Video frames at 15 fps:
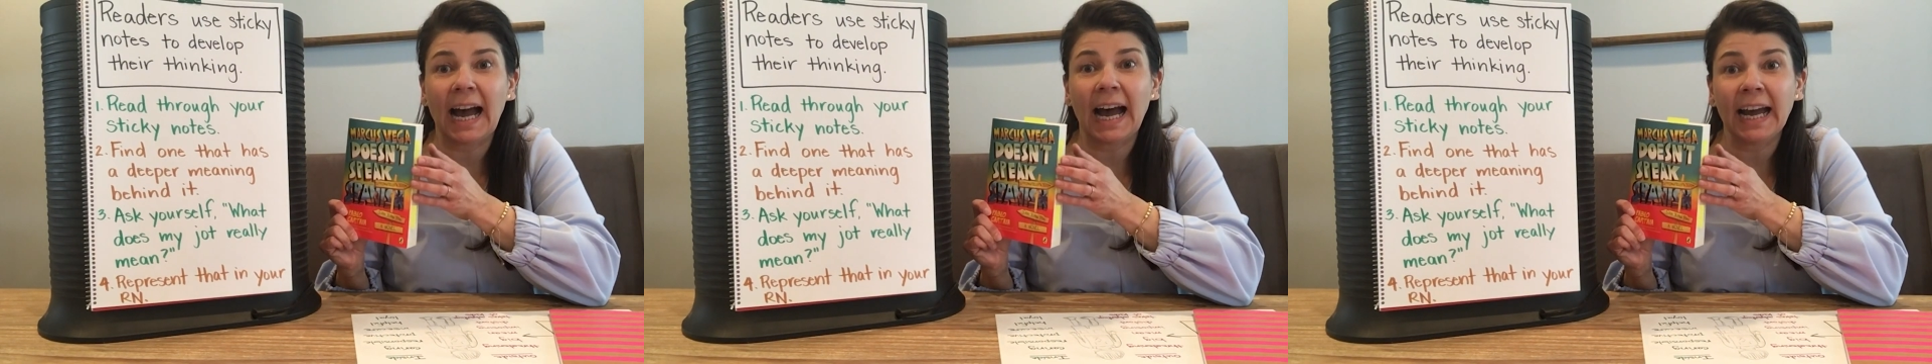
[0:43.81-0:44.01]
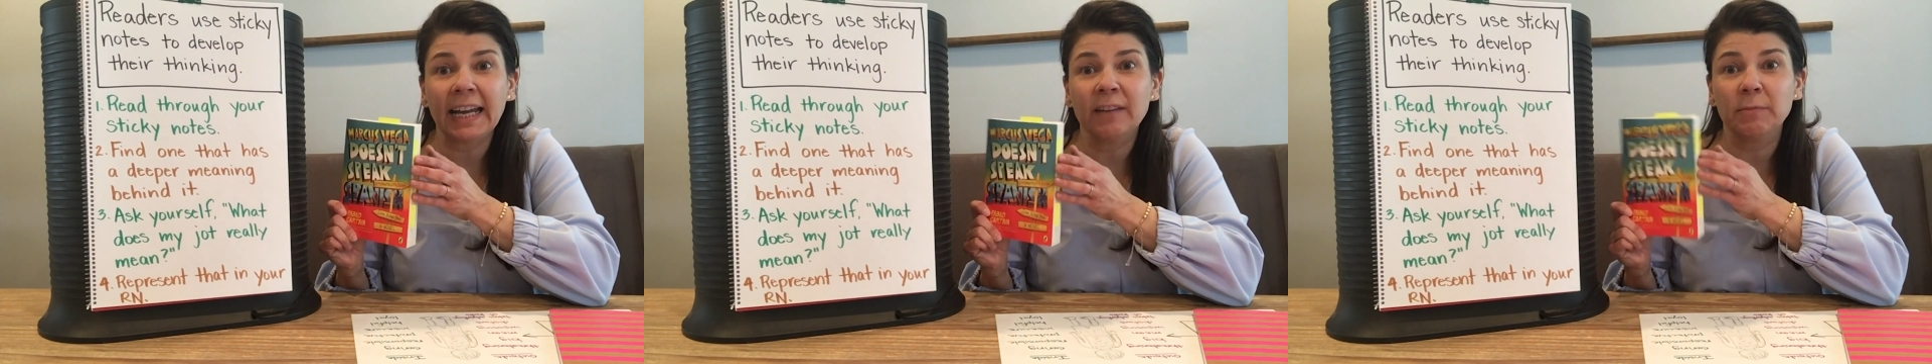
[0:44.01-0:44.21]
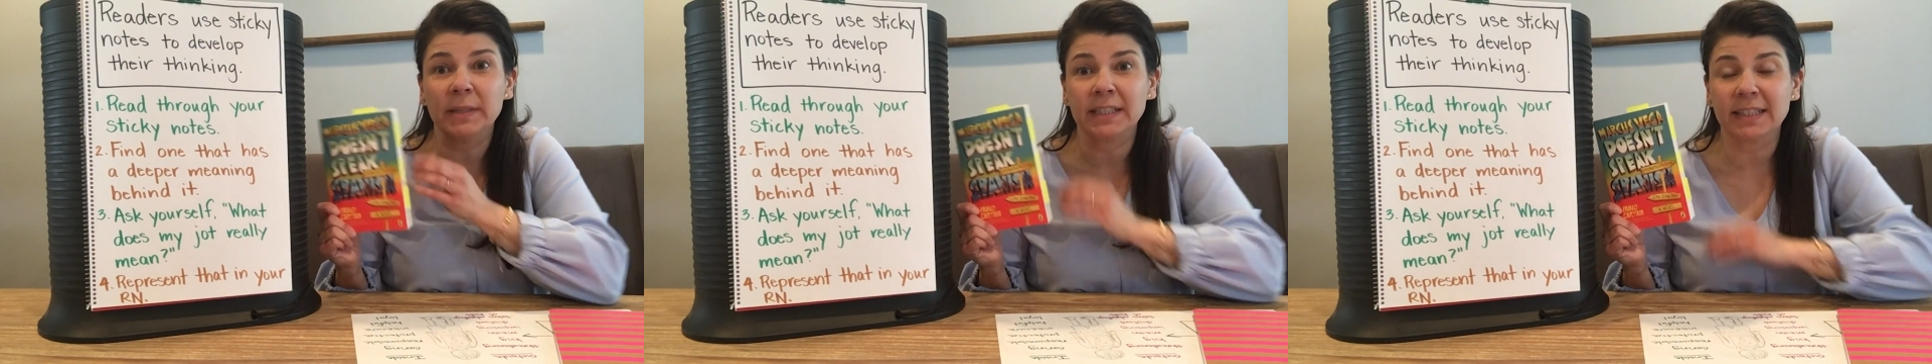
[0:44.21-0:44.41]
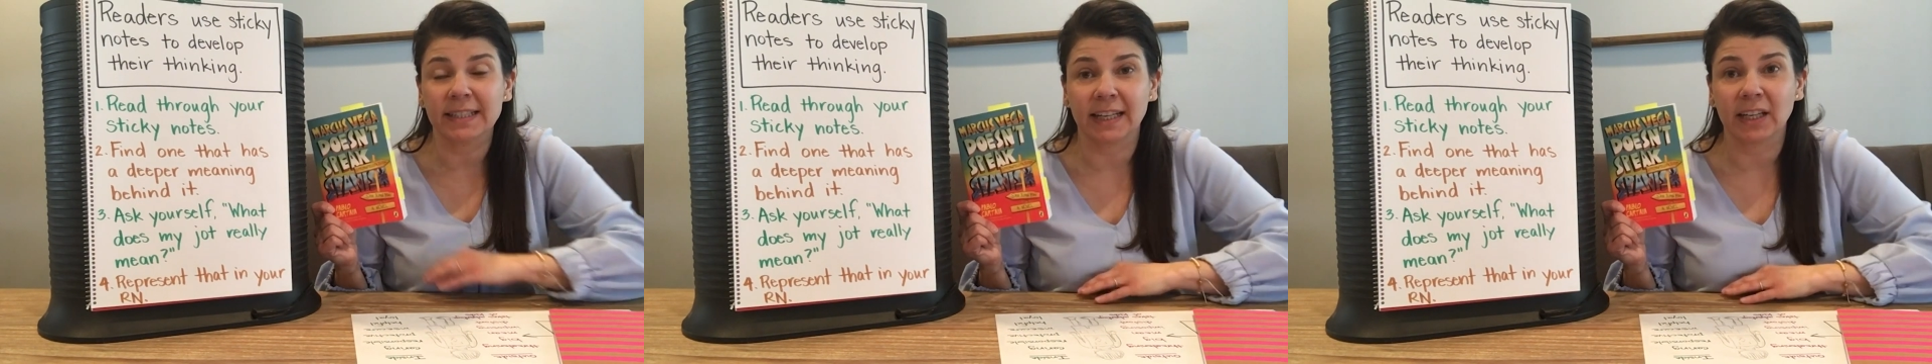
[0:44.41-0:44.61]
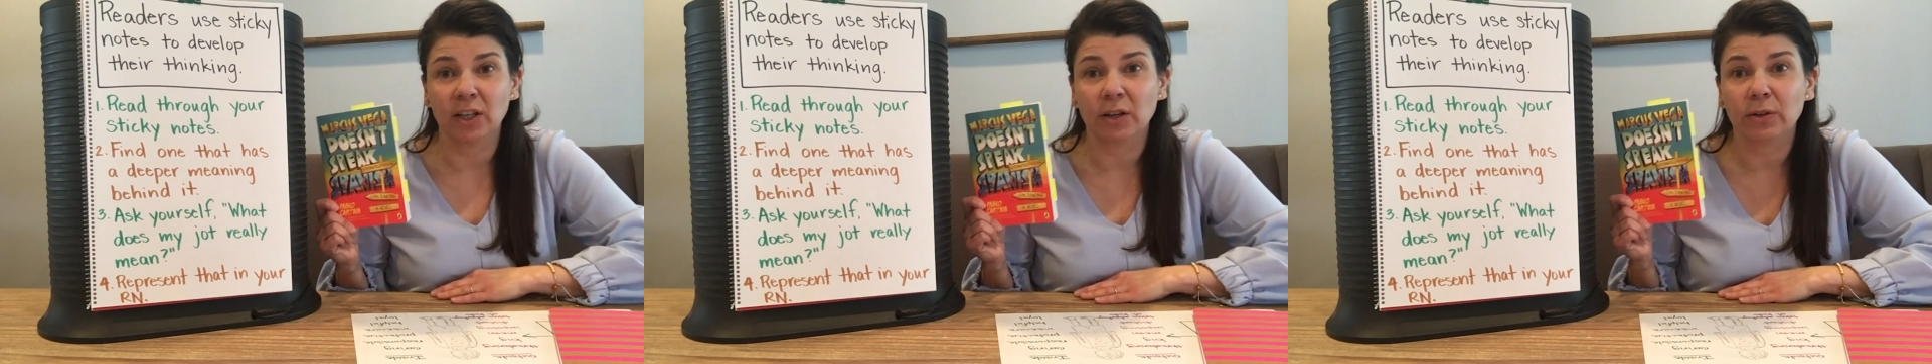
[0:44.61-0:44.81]
I have been
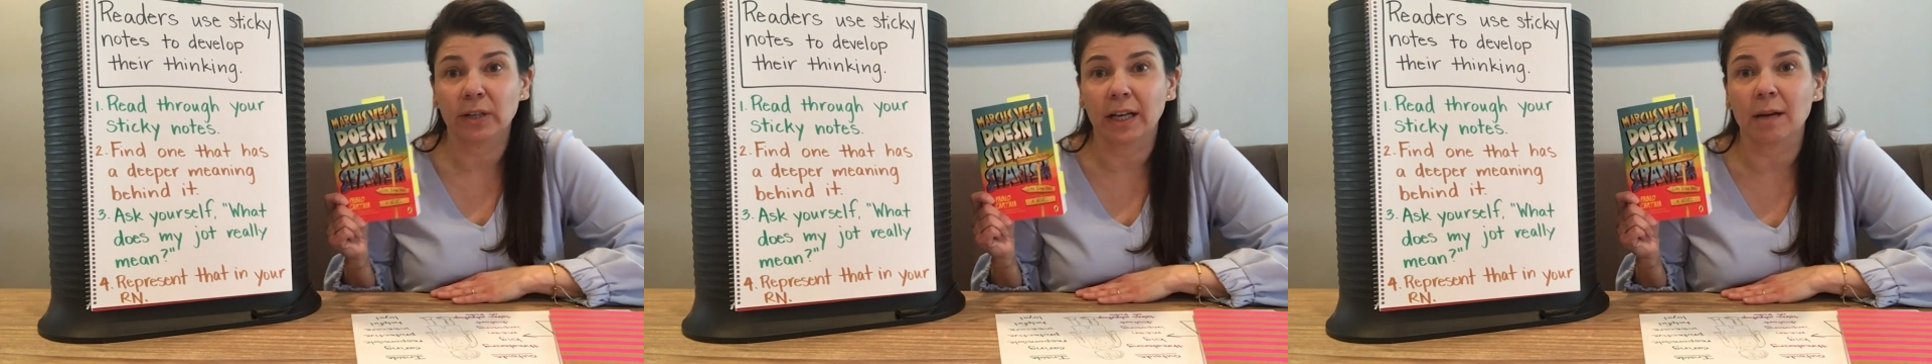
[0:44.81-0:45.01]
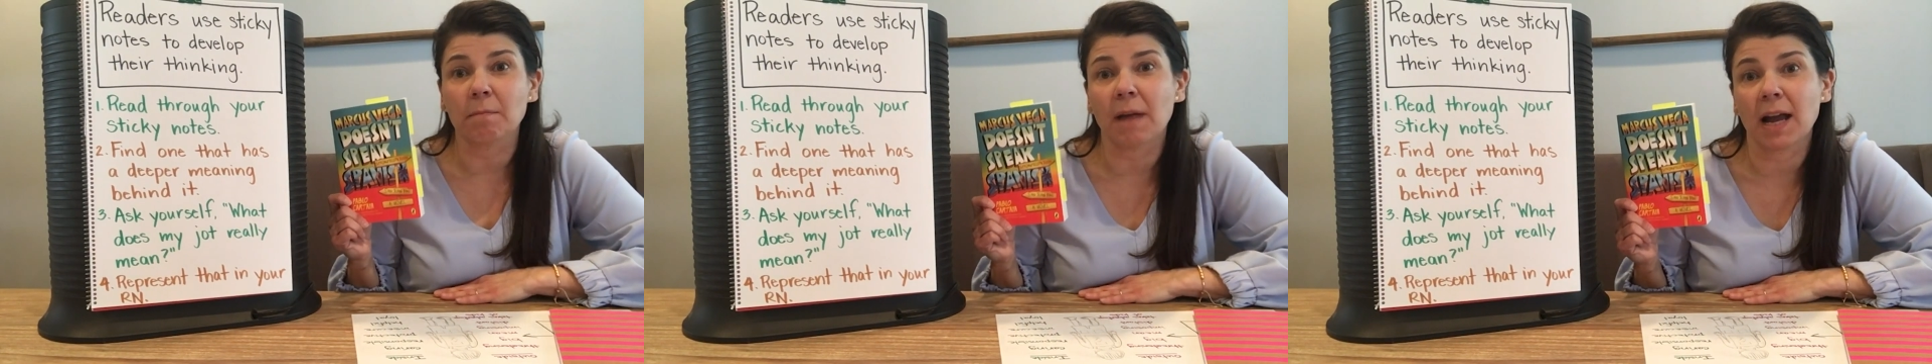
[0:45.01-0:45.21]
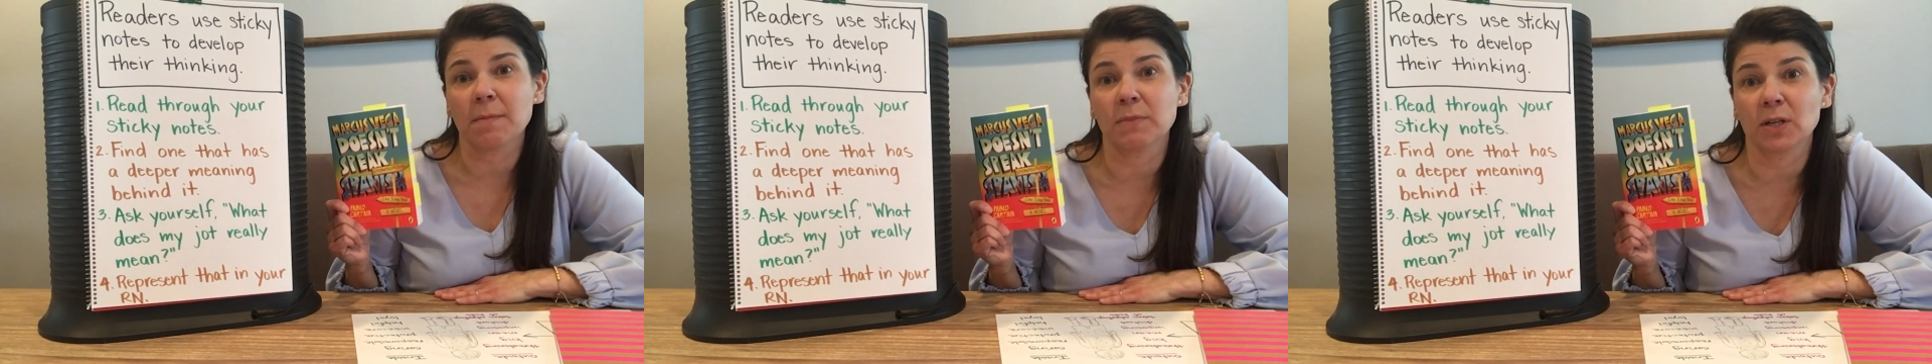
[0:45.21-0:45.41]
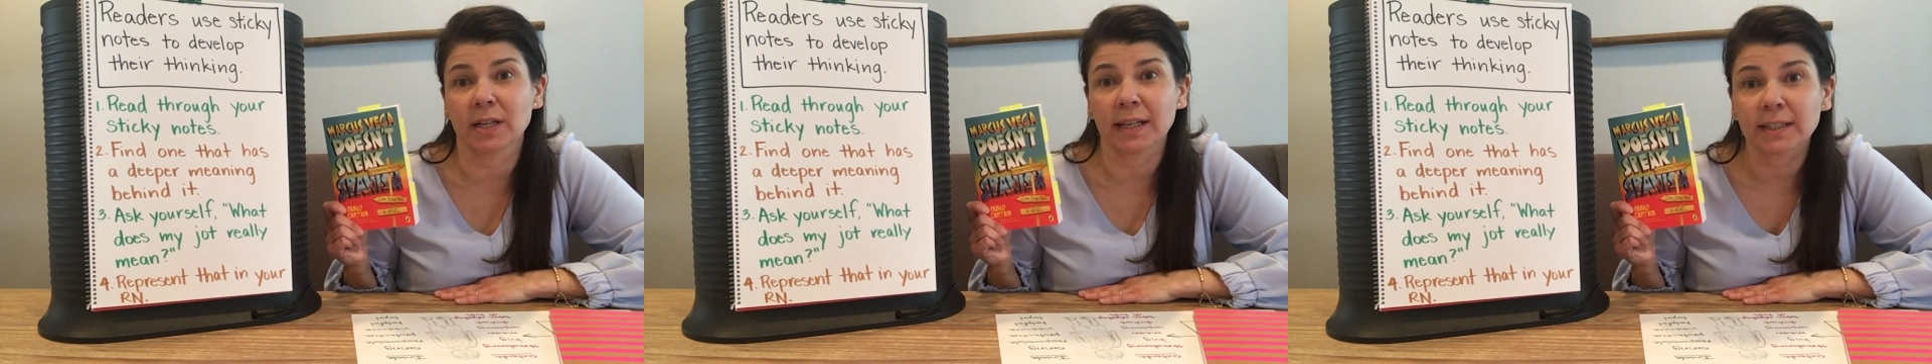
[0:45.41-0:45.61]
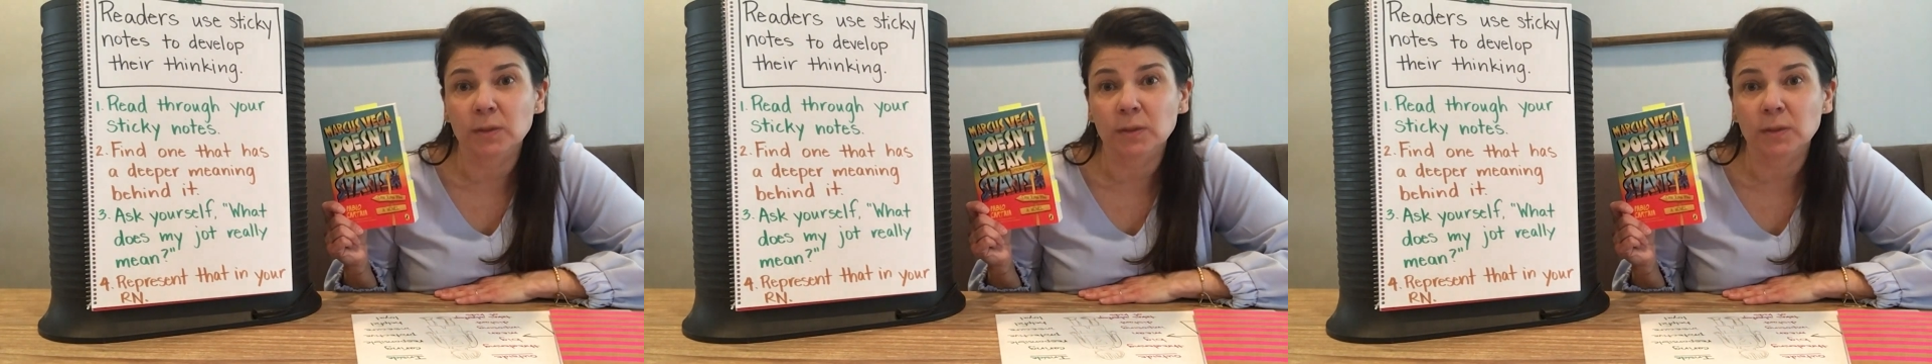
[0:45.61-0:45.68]
sticky noting my book